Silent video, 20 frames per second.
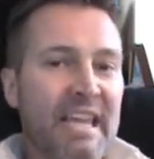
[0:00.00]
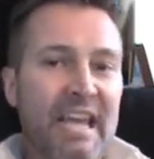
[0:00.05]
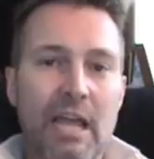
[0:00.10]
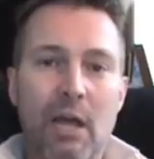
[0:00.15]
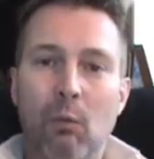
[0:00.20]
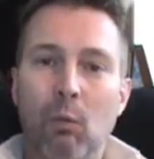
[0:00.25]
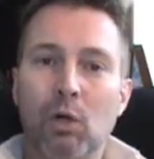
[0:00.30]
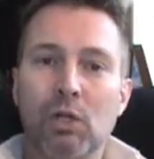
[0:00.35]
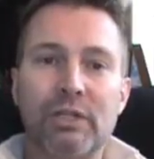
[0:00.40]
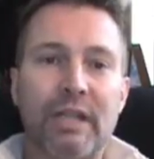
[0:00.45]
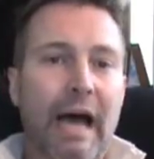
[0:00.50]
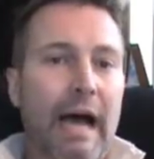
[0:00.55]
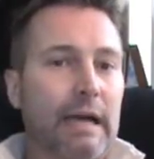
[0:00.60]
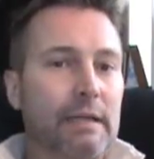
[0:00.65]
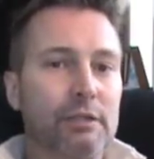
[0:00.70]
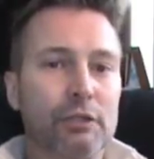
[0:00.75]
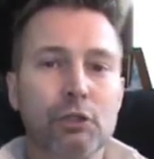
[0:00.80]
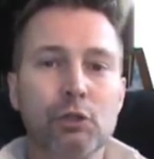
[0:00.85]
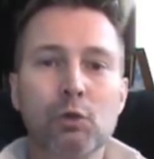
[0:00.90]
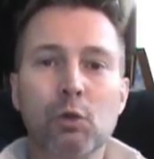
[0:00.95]
It will
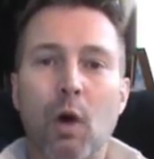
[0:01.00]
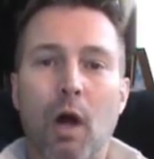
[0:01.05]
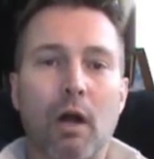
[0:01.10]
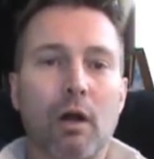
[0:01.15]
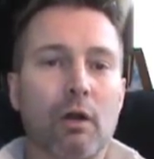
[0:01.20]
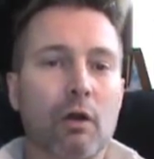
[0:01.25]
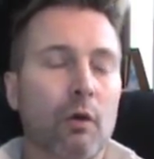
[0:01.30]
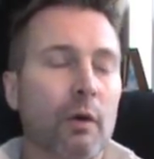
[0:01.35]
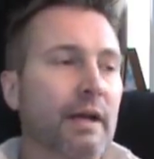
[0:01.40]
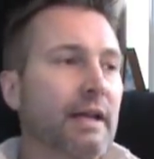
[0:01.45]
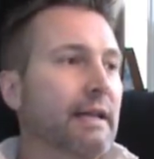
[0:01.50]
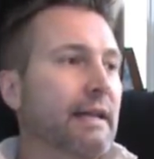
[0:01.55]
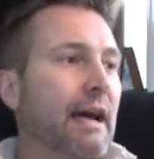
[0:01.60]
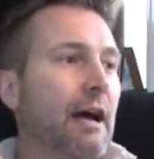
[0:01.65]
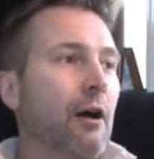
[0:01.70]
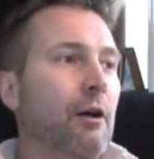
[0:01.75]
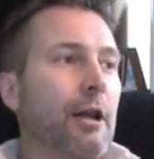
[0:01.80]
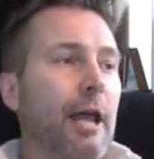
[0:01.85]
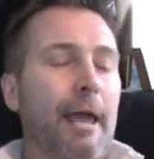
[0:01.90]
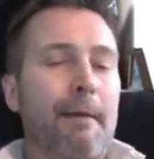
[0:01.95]
not. You are going
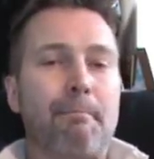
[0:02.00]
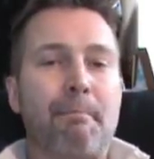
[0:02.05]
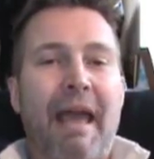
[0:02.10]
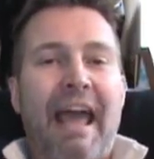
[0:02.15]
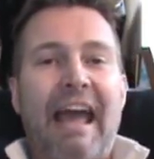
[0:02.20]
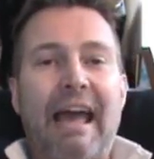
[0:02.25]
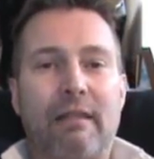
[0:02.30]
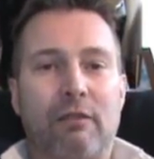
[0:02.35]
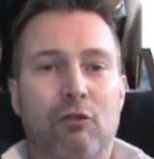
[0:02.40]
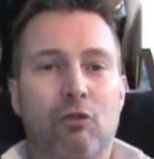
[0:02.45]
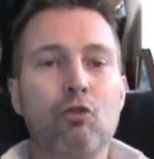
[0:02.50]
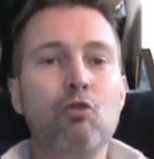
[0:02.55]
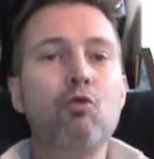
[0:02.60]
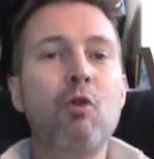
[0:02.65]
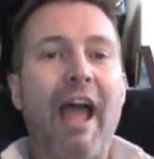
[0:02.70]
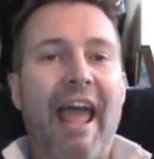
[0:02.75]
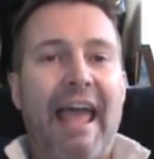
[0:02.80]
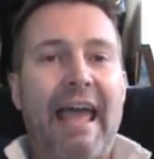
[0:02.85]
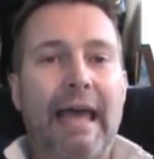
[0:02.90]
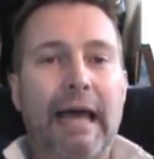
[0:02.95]
down a path
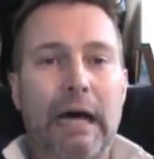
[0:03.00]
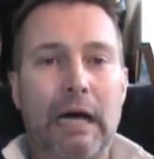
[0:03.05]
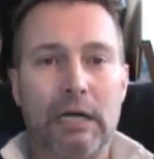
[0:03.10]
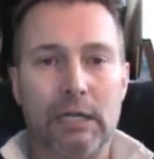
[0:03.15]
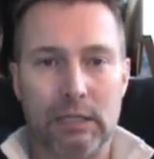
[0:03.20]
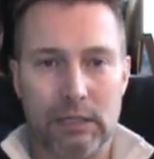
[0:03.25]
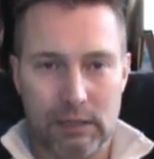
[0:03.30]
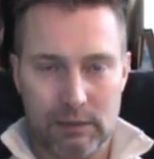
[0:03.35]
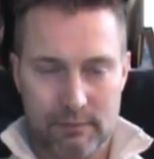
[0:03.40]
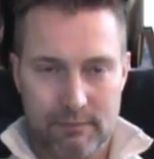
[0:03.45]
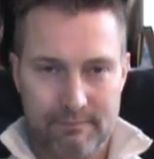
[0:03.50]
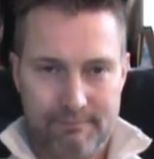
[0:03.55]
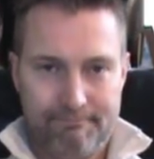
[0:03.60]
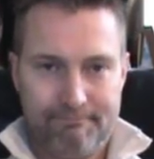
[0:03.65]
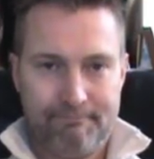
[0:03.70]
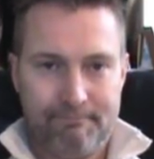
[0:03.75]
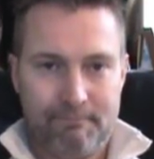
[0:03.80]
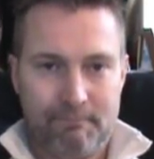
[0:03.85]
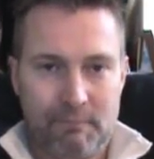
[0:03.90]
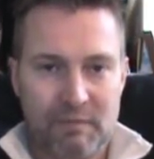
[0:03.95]
to hell.
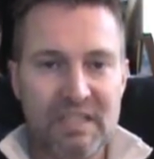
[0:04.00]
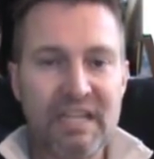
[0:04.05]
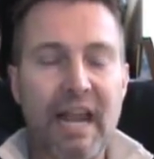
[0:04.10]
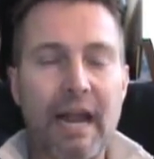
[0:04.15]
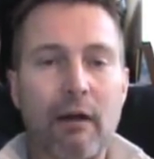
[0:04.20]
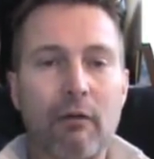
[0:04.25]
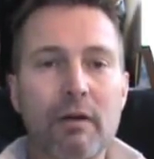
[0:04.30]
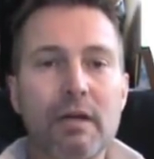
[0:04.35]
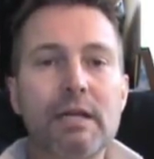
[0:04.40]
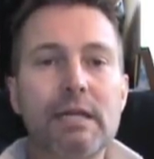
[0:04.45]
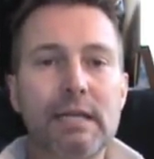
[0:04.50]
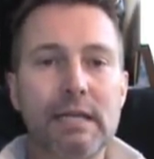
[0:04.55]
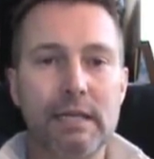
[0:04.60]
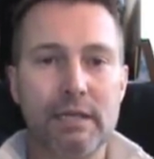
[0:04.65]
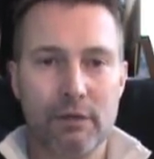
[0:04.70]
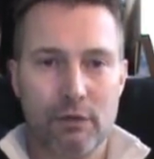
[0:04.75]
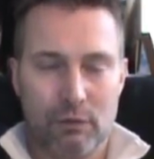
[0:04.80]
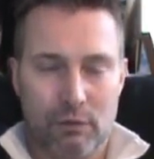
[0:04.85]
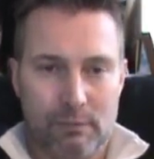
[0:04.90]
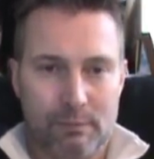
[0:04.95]
Guarantee
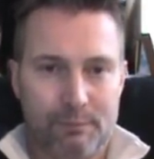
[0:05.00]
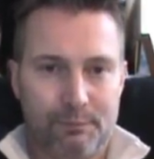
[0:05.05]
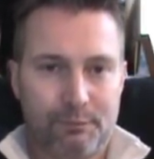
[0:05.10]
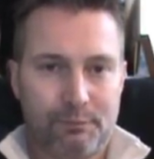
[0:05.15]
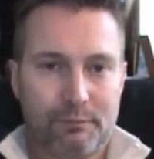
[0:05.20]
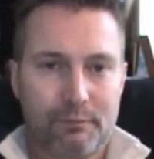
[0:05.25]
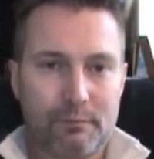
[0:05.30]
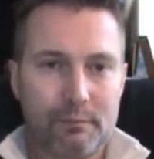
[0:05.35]
you.